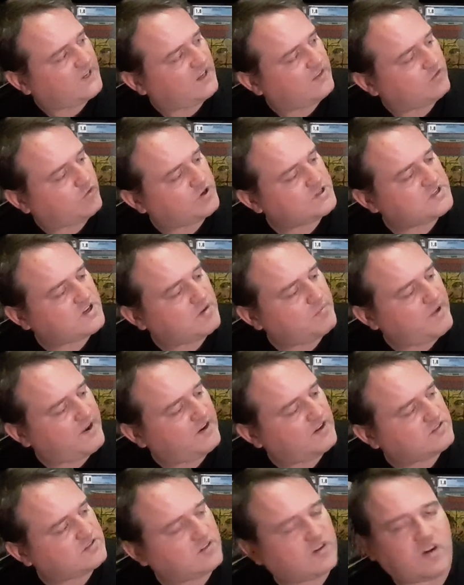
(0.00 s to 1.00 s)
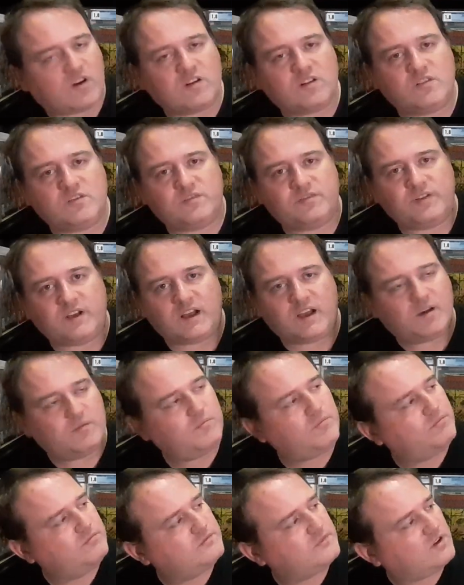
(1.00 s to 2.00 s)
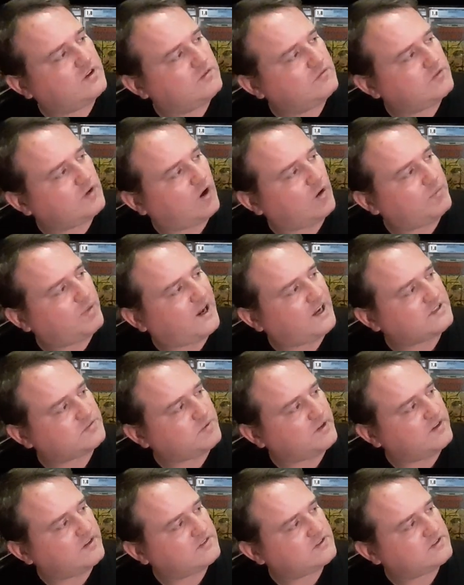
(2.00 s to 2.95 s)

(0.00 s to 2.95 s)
Creature Commandos have kind of gone past me.